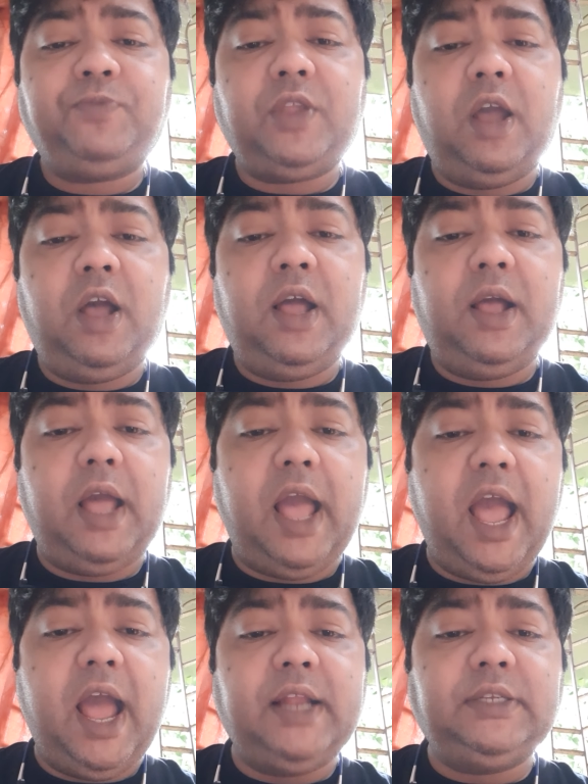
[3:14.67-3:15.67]
Uh,
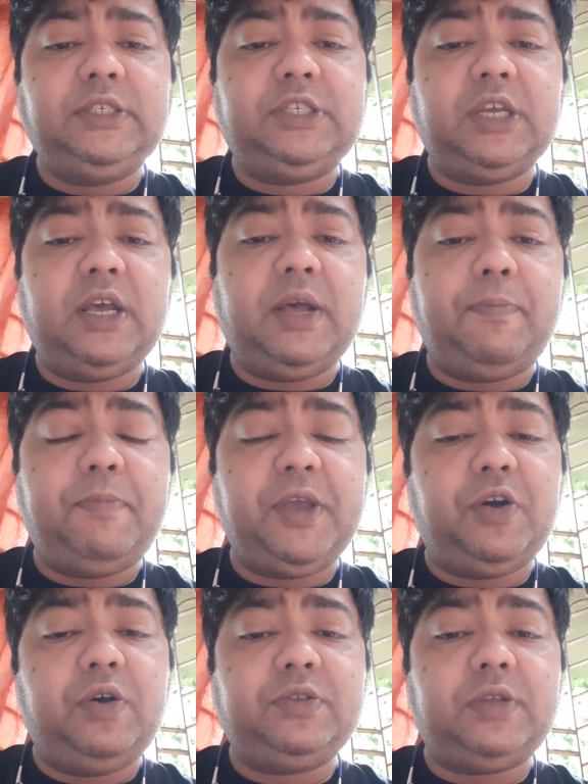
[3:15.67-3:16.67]
and uh,
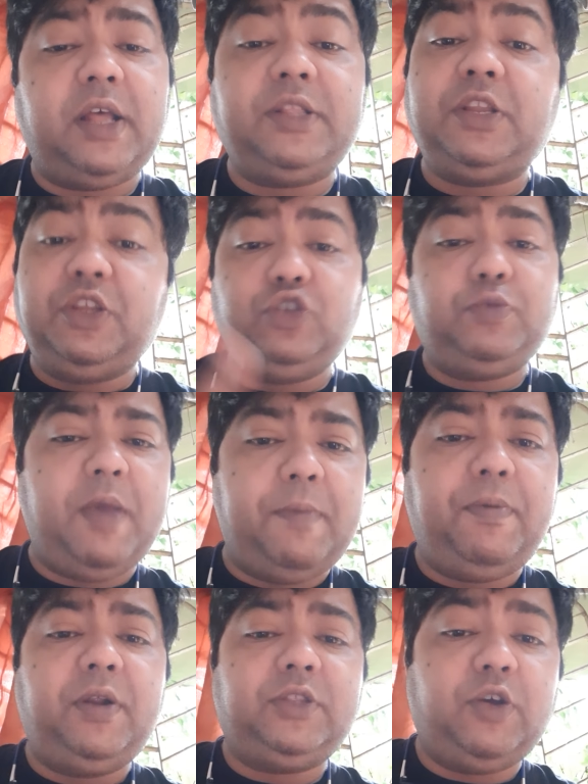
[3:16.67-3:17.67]
because and the
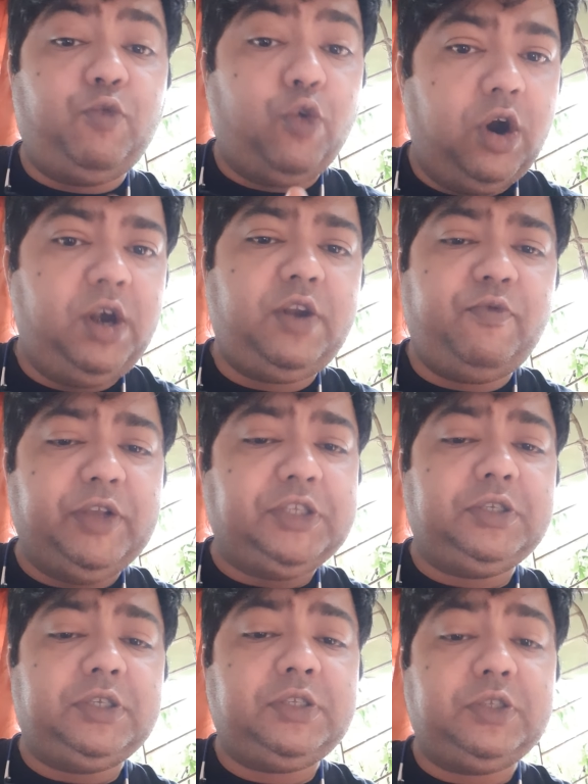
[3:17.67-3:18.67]
newspaper the world
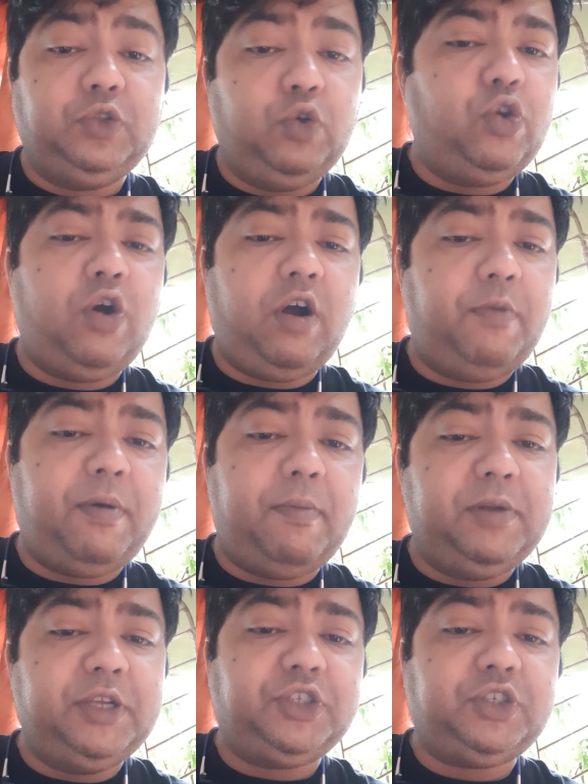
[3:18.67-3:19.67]
which is no longer
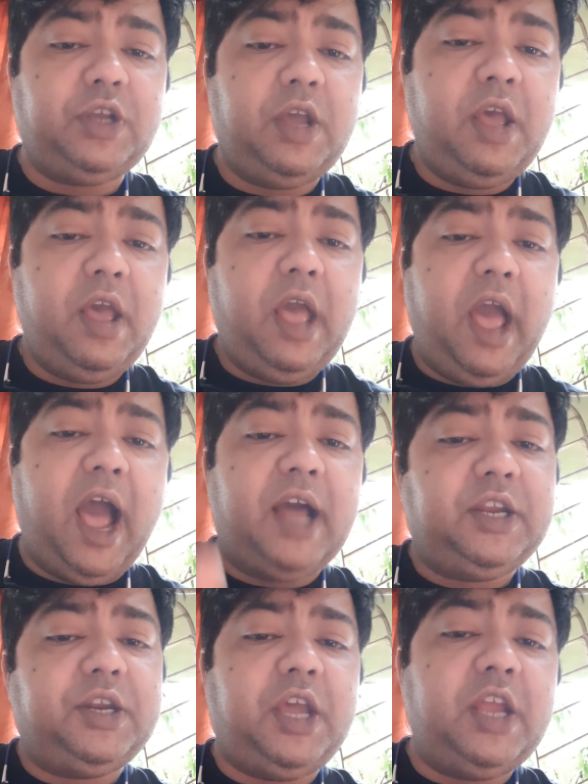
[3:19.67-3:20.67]
published
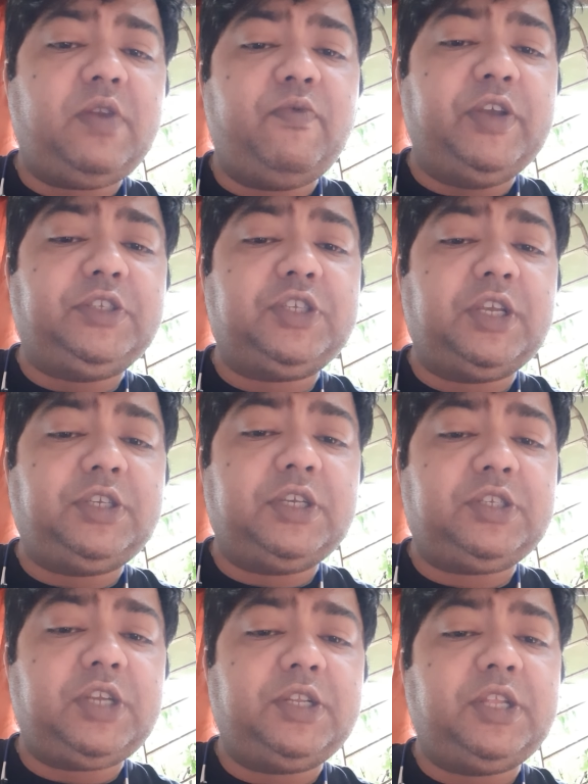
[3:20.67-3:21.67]
had a date which
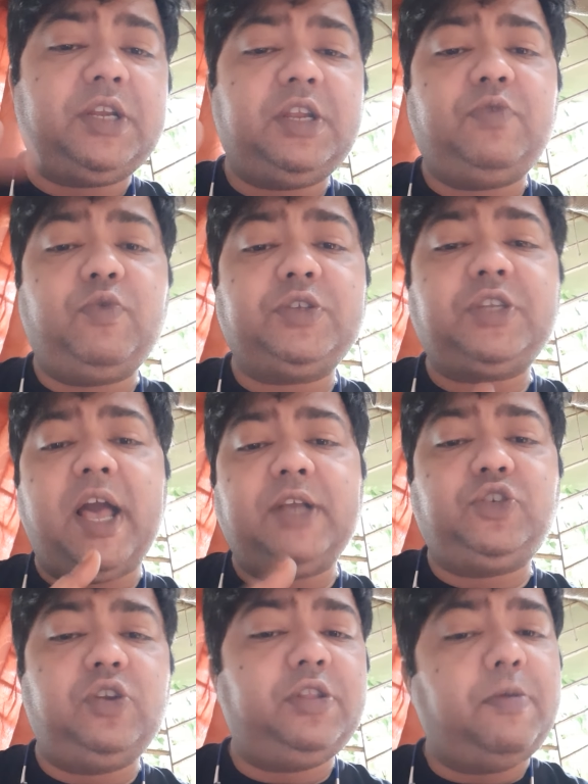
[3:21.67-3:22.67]
suggested that it was
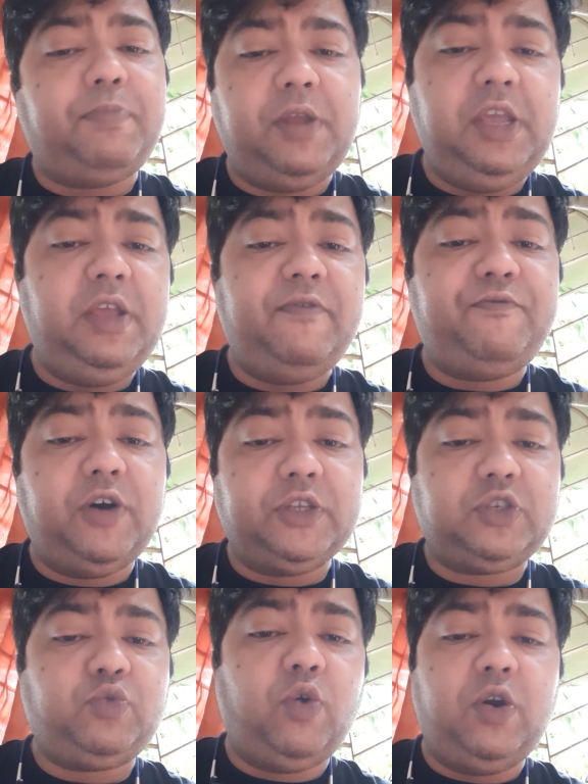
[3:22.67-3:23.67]
actually the pre
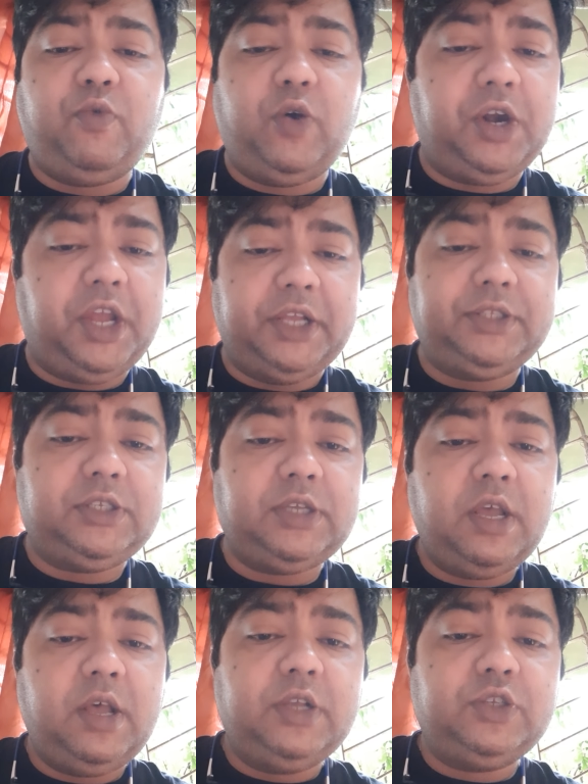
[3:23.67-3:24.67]
first world war dates
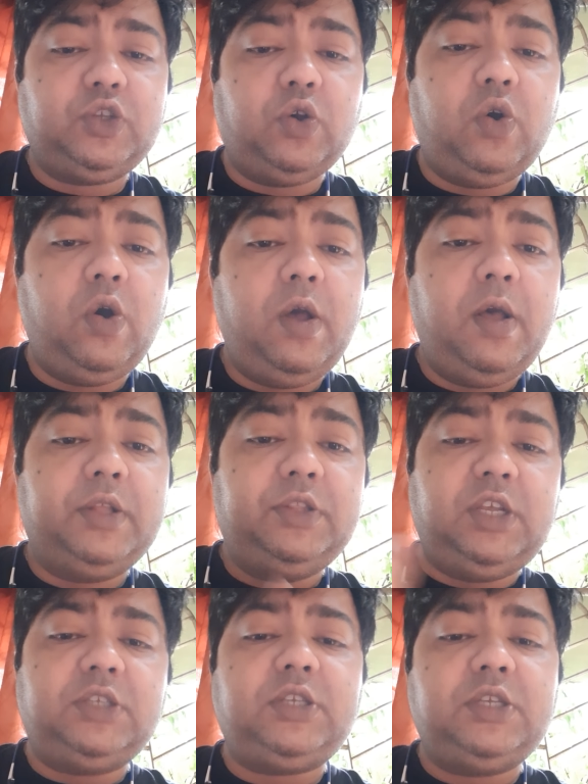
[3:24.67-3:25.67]
so
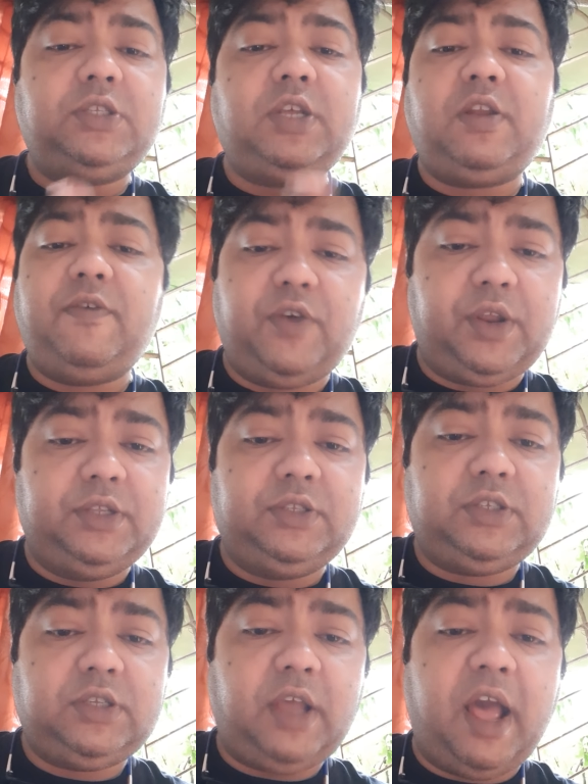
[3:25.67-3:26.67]
this is the
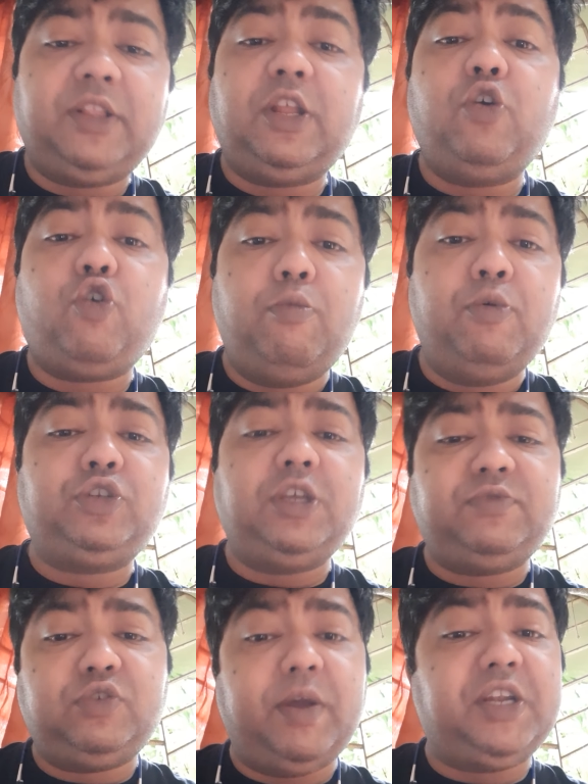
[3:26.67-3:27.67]
difference and the
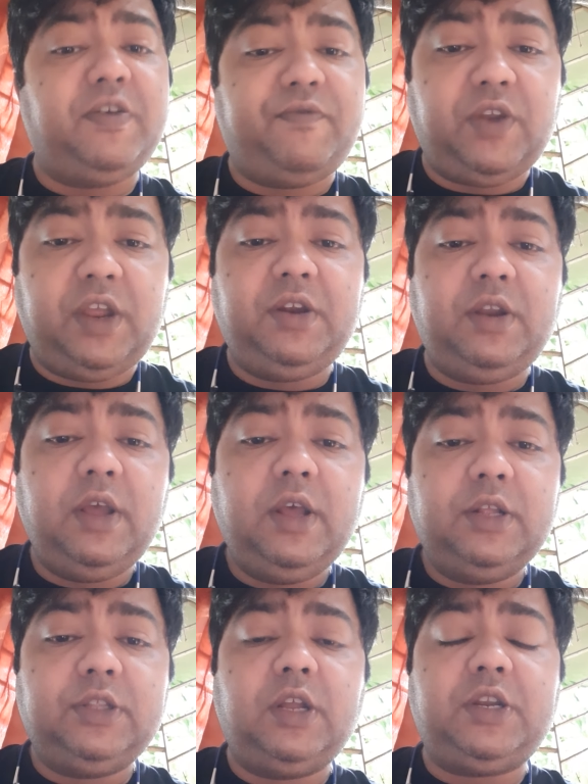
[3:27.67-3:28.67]
locomotives were different
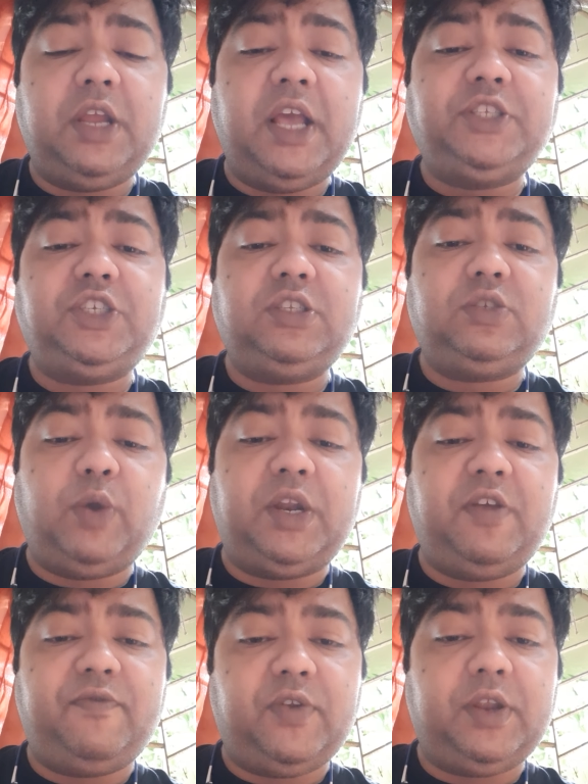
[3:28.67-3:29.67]
the engines were
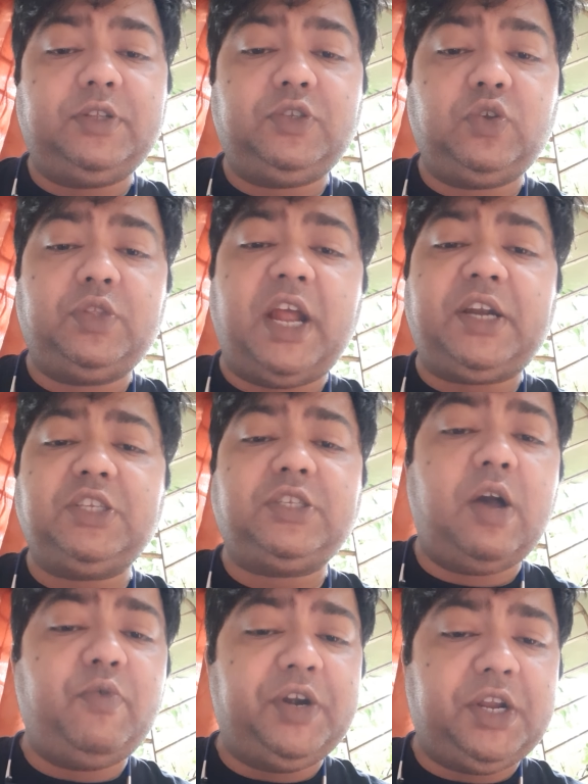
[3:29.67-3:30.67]
different so that is
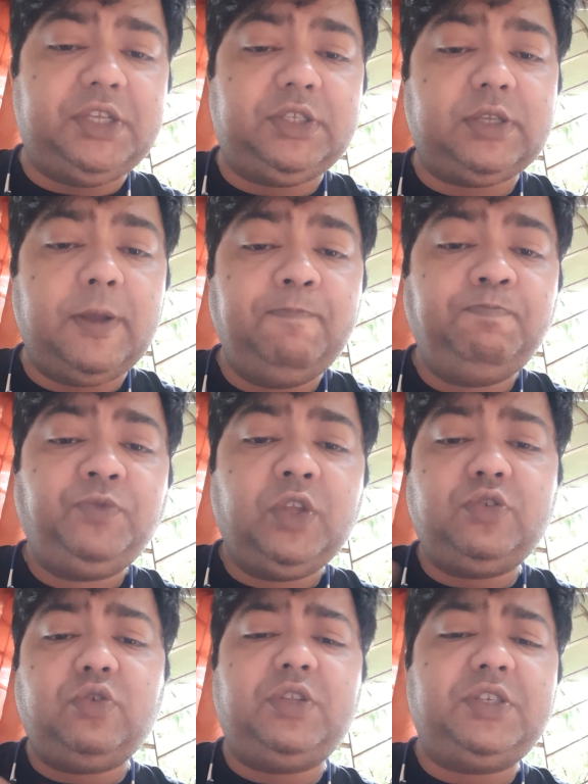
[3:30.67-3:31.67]
how it is
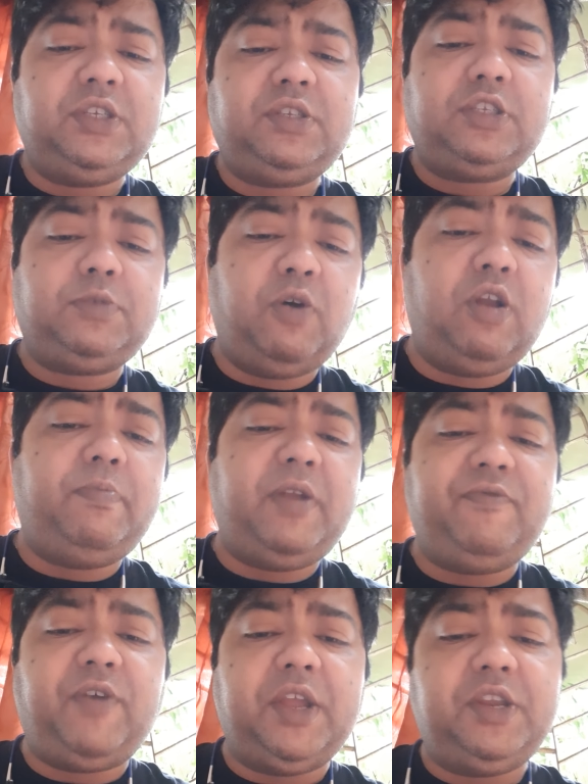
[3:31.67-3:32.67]
so this is a small
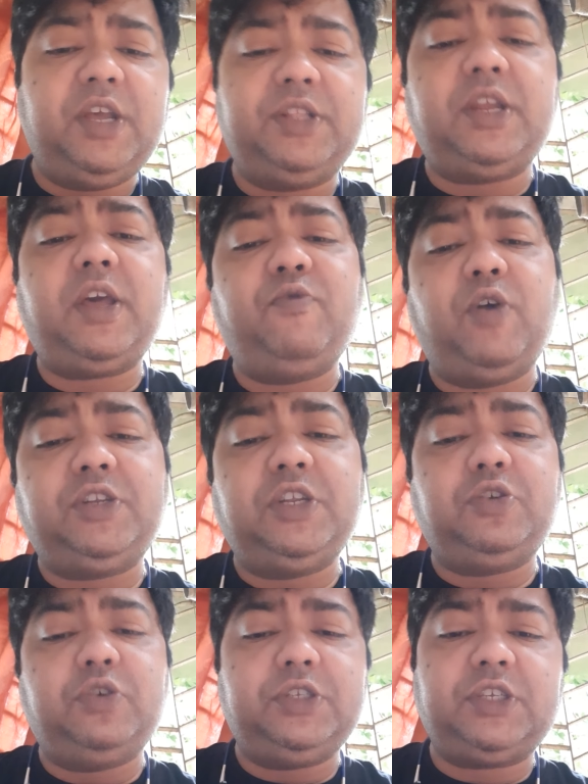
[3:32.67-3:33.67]
brief idea that I
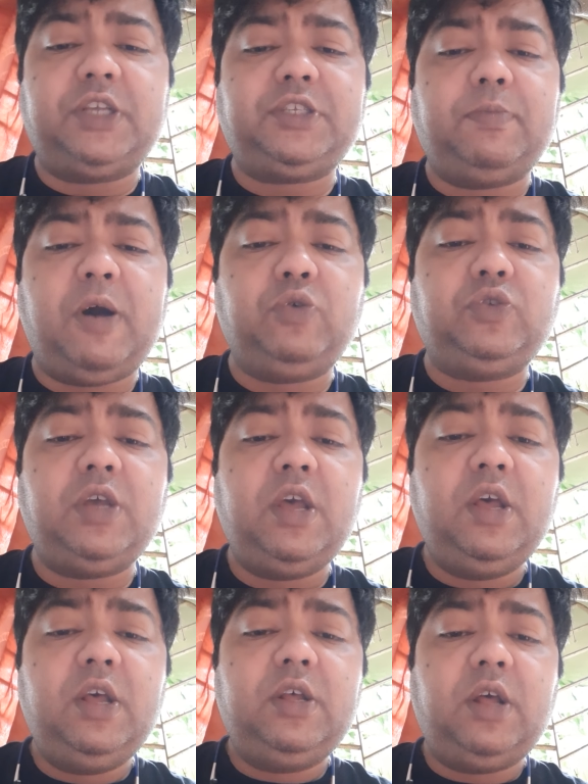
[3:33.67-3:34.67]
wanted to discuss about
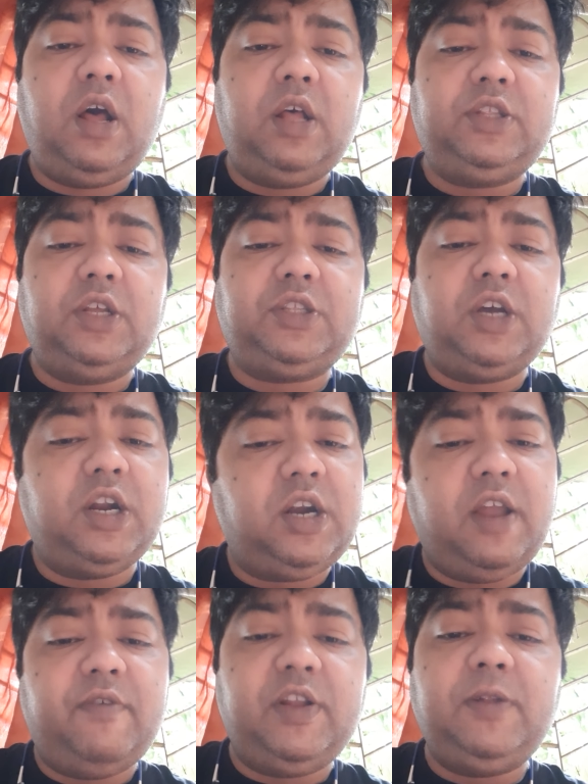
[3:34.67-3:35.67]
uh, the third
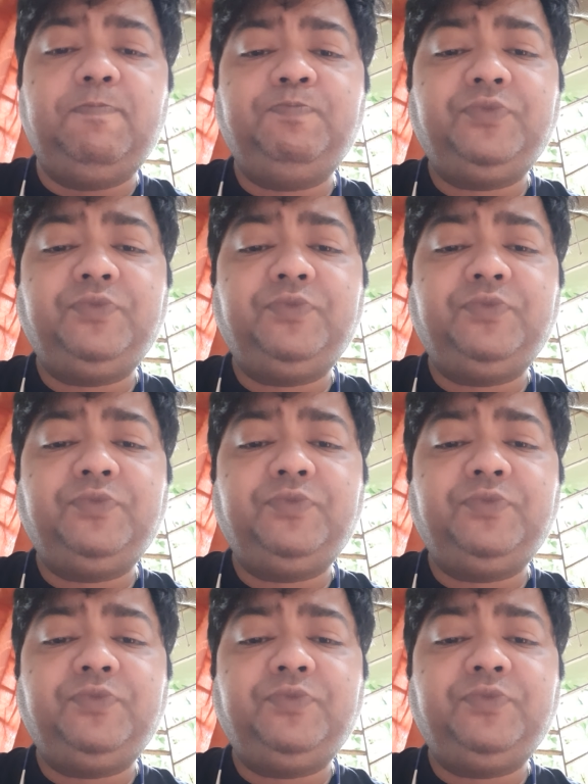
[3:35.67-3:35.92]
level.